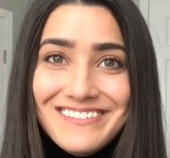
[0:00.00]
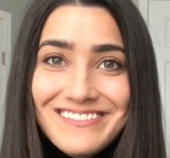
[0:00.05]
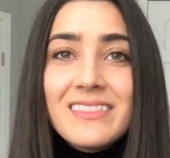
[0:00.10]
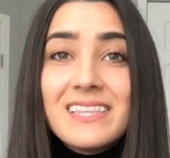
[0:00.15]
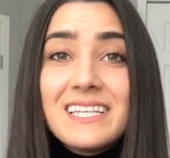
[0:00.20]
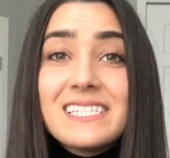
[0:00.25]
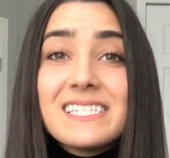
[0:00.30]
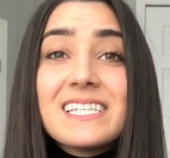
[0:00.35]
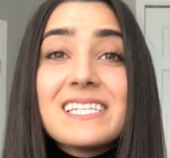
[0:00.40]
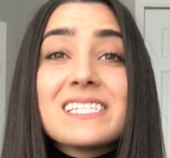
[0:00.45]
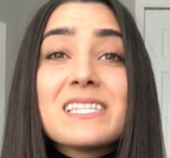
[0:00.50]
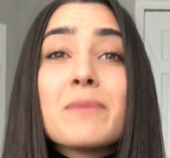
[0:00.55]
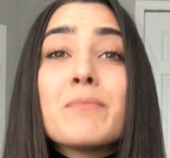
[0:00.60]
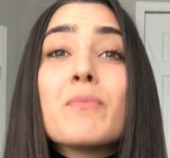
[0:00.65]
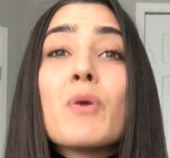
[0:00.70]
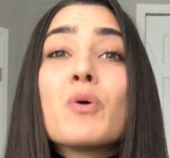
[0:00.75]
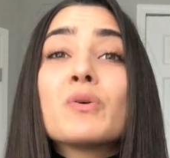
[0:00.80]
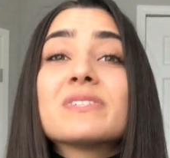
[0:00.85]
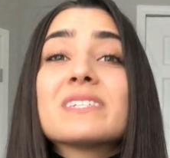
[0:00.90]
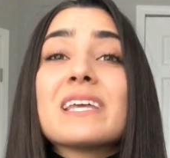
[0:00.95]
This is the
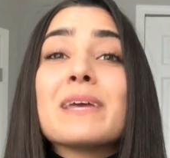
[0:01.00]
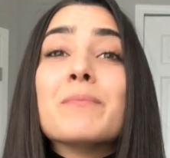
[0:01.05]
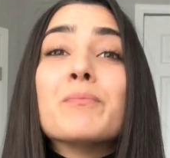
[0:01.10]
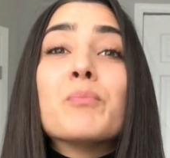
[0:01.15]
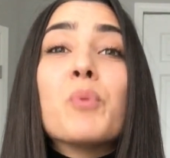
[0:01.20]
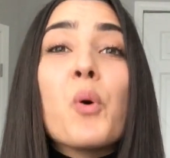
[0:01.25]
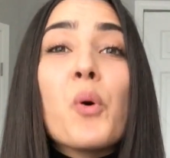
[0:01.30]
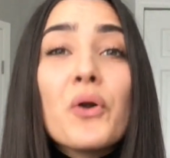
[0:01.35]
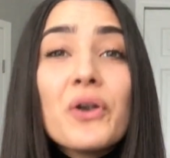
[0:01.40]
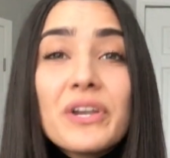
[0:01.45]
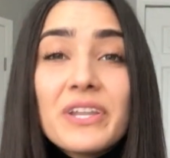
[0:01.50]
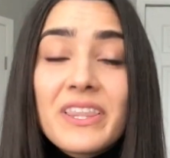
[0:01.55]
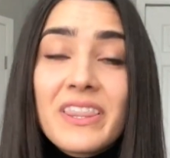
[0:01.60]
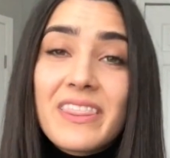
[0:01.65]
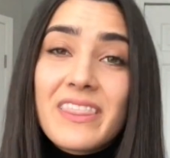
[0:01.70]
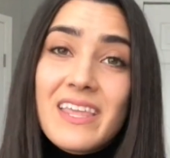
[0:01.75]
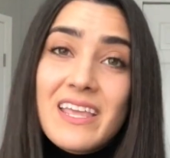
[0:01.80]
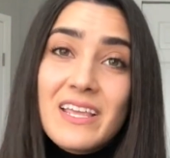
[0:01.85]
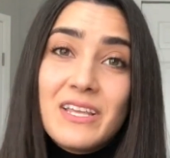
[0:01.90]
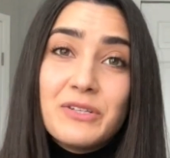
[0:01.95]
most important
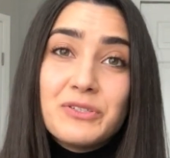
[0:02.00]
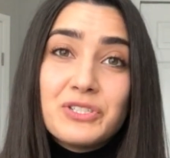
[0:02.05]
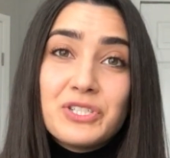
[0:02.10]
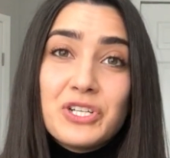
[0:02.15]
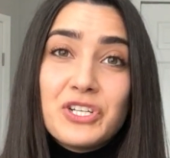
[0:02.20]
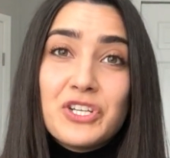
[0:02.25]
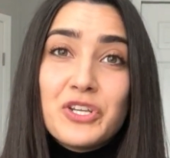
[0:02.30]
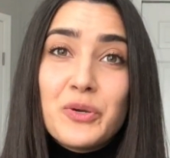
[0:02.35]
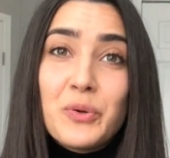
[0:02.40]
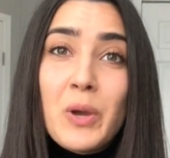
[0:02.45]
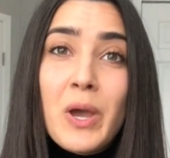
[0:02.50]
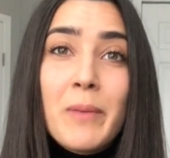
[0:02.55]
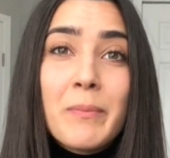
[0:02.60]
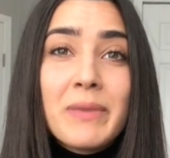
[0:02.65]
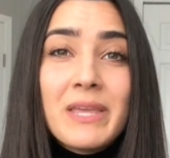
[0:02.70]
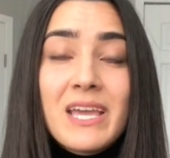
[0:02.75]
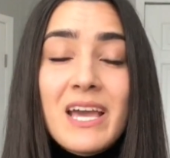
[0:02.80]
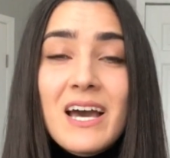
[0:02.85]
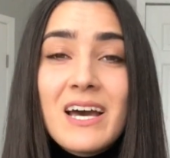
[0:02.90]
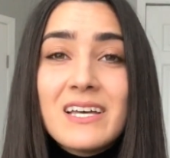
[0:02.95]
thing you should do
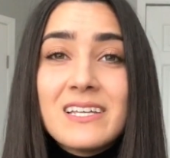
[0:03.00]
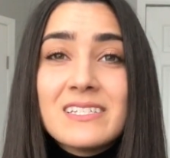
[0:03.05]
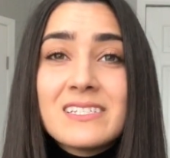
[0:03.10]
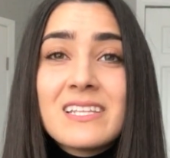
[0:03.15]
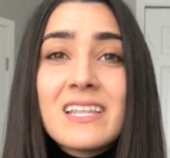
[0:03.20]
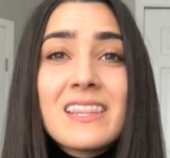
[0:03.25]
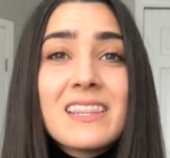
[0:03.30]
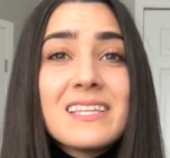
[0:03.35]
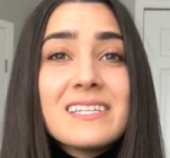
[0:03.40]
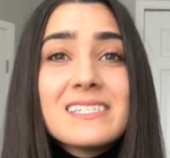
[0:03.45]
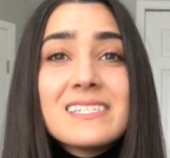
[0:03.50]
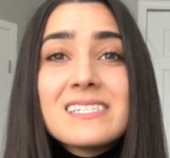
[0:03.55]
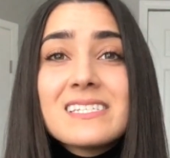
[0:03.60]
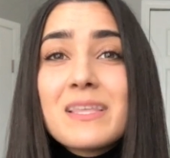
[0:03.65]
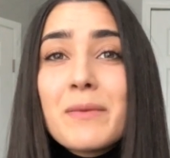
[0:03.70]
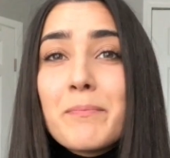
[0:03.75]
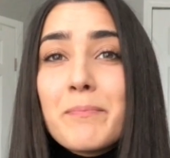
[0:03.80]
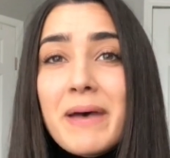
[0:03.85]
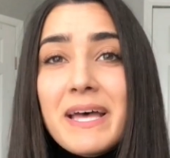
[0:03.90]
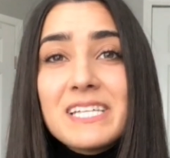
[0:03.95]
because this is
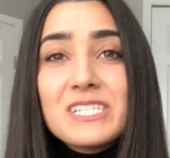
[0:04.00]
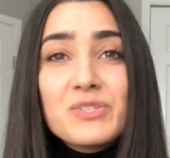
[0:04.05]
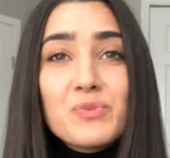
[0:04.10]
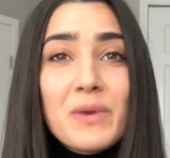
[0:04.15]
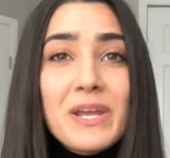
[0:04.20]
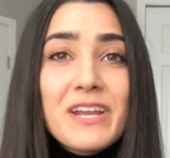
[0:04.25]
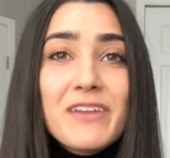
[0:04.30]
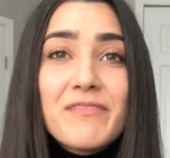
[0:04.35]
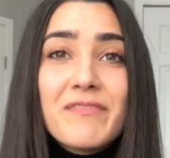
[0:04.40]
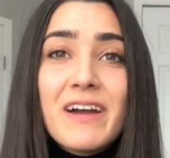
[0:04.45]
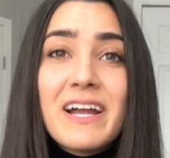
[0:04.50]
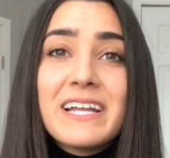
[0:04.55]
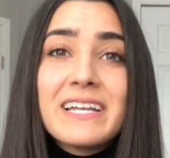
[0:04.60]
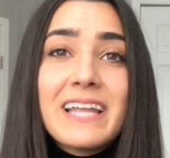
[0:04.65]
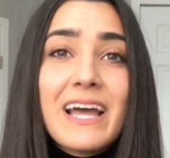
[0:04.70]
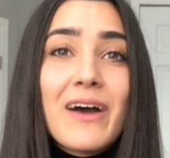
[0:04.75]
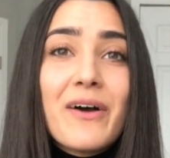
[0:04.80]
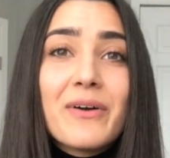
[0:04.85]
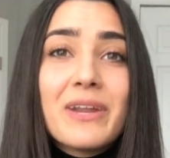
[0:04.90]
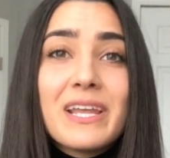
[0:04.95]
the best way to find
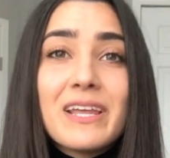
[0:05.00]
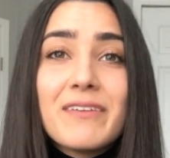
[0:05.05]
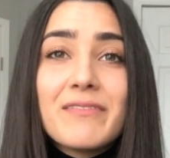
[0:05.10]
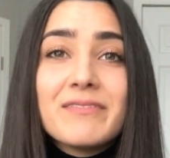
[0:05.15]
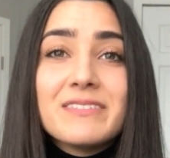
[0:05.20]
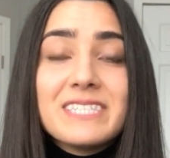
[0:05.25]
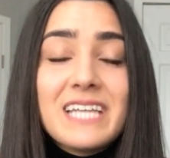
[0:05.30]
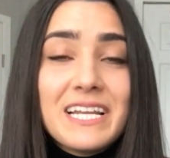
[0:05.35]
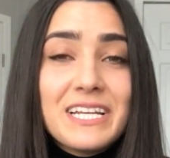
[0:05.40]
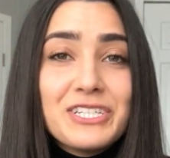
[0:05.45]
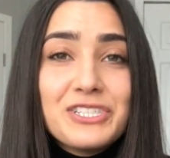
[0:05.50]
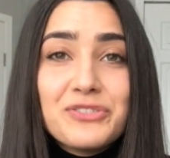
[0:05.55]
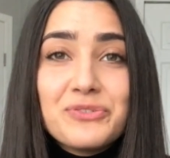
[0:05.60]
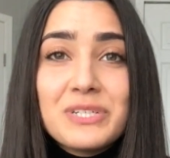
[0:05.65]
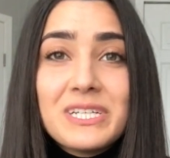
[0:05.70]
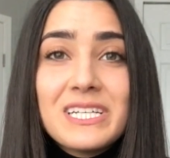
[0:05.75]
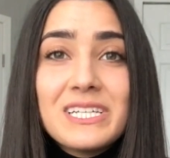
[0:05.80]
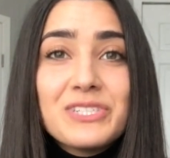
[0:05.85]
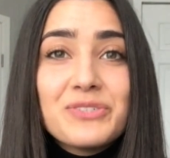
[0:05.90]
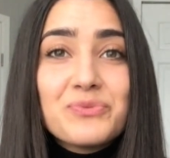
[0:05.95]
out if
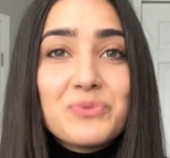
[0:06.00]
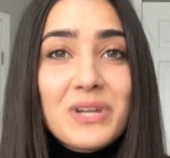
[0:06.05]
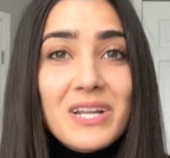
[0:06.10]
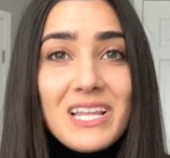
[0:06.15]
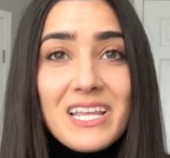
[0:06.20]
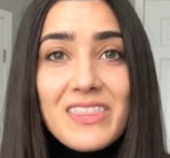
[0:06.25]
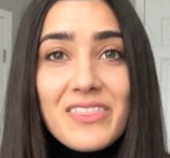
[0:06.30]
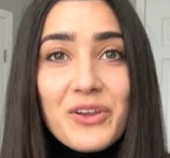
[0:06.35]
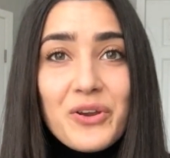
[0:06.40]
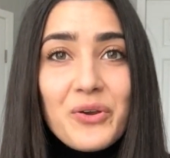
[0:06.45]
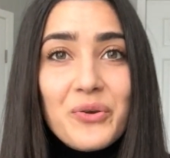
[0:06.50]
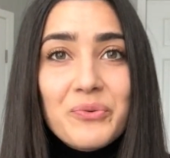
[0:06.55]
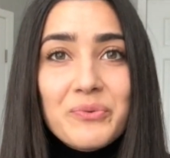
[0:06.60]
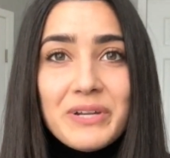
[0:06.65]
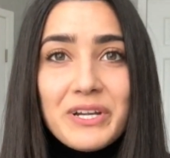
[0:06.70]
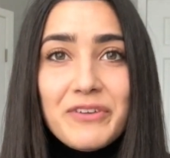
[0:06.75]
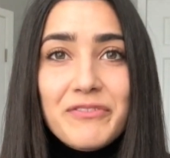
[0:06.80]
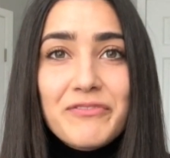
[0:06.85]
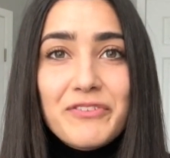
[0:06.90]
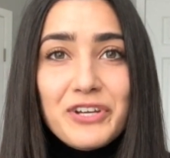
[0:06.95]
dentistry is really the
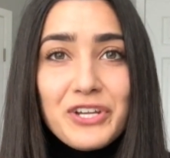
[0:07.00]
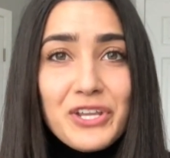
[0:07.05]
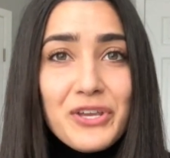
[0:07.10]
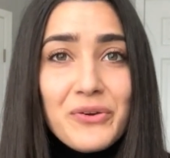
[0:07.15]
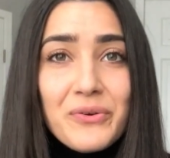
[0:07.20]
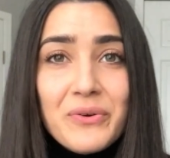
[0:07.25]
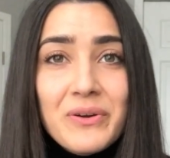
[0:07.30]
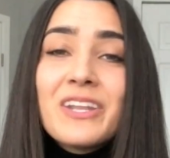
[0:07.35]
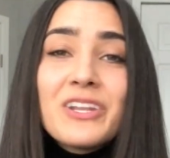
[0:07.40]
career for you.